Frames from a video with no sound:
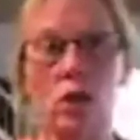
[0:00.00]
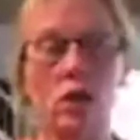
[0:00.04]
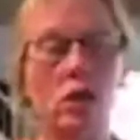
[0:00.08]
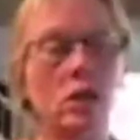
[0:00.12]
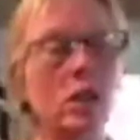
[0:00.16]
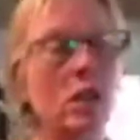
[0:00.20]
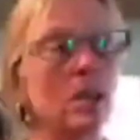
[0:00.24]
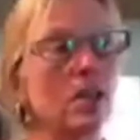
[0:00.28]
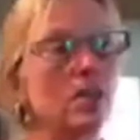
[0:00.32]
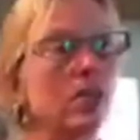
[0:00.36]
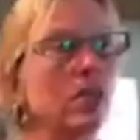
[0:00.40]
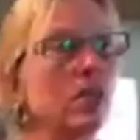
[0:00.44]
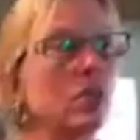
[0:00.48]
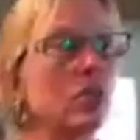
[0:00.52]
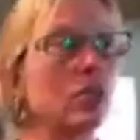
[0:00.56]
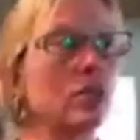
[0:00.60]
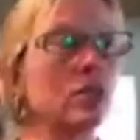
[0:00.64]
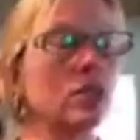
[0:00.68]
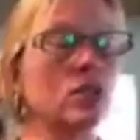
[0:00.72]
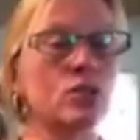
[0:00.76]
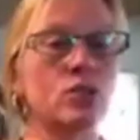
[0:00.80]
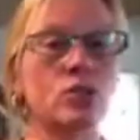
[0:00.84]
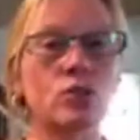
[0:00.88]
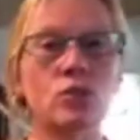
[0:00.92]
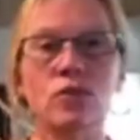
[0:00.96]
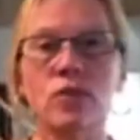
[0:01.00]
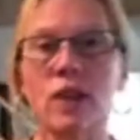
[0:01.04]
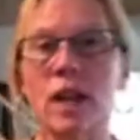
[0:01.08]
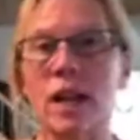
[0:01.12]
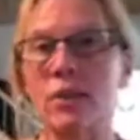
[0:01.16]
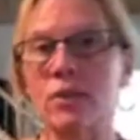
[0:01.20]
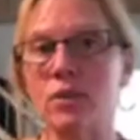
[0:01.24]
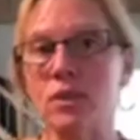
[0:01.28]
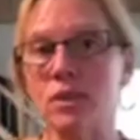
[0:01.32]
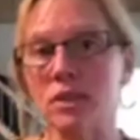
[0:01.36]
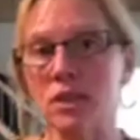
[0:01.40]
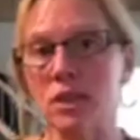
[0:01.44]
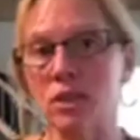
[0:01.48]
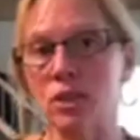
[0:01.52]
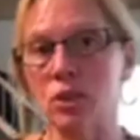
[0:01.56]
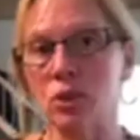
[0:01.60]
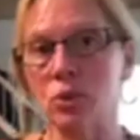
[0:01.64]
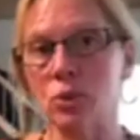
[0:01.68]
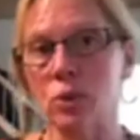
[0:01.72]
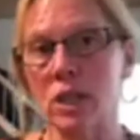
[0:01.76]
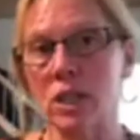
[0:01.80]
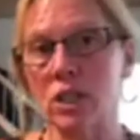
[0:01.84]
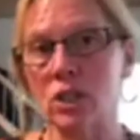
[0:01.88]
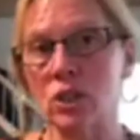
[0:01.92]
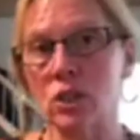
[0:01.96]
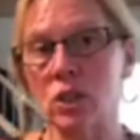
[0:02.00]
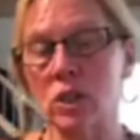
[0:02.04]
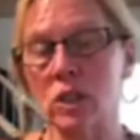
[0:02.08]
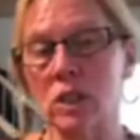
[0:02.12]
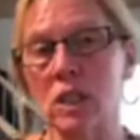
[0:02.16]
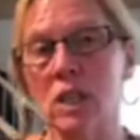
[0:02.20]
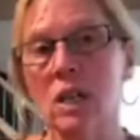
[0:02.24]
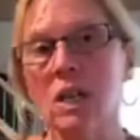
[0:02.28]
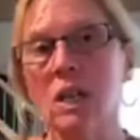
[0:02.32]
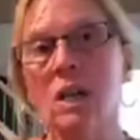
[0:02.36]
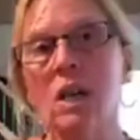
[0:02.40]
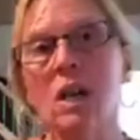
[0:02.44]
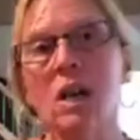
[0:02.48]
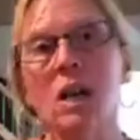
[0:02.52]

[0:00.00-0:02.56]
Well, if you're in a survival situation,